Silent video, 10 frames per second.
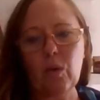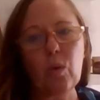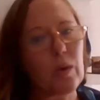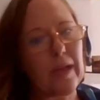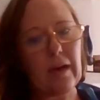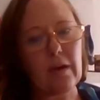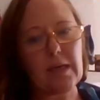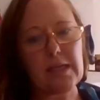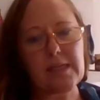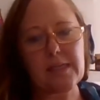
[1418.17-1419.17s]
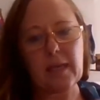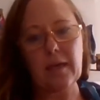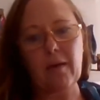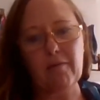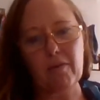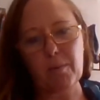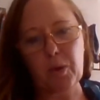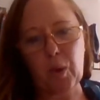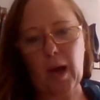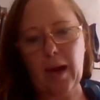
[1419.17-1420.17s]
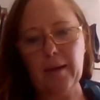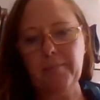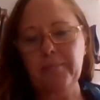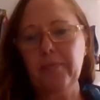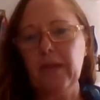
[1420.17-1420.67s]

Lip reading: all areas that come from your heart.